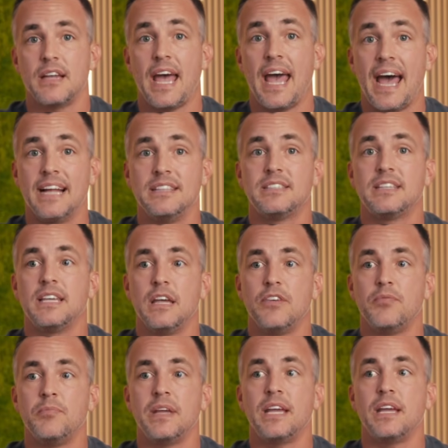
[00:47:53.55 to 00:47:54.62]
Ads
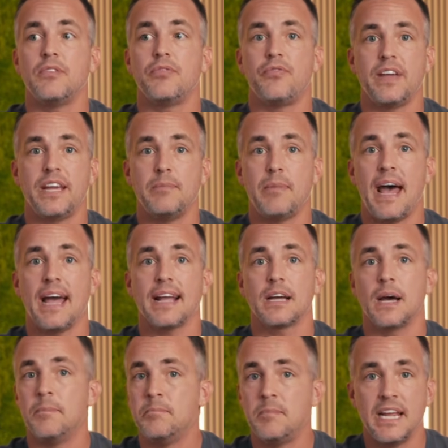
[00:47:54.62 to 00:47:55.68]
give me feedback
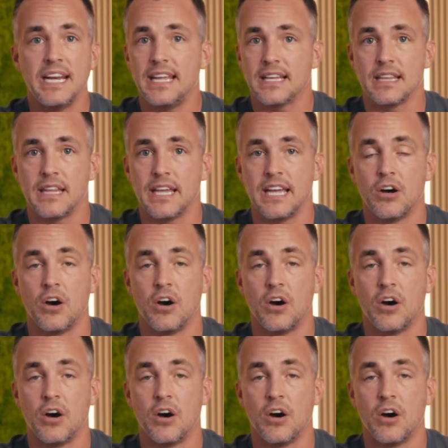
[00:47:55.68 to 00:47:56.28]
immediately